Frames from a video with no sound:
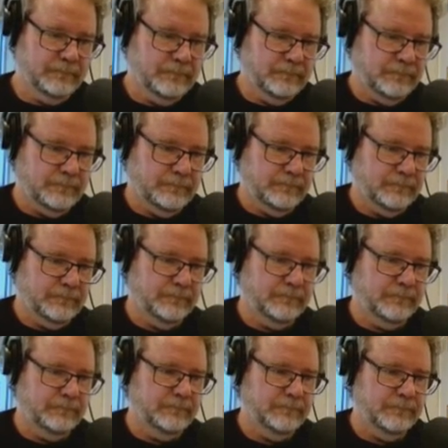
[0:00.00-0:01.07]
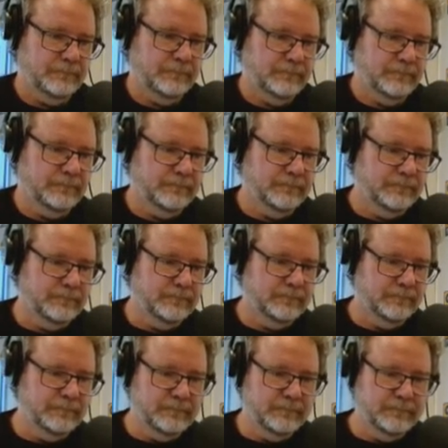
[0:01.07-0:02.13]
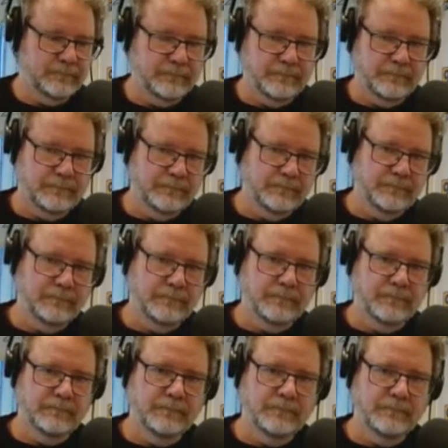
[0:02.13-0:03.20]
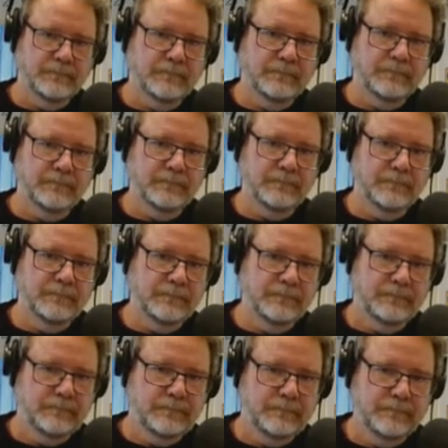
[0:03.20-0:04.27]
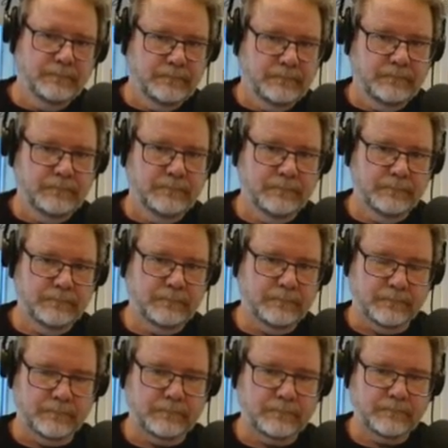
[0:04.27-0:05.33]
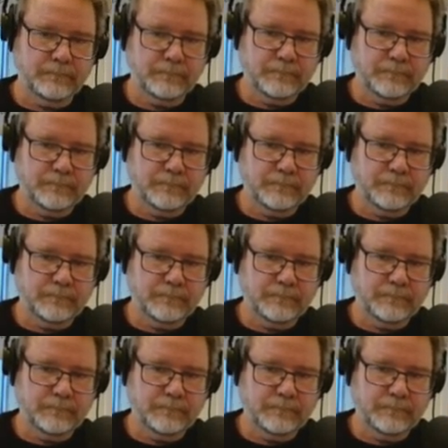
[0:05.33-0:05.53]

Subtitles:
(not speaking)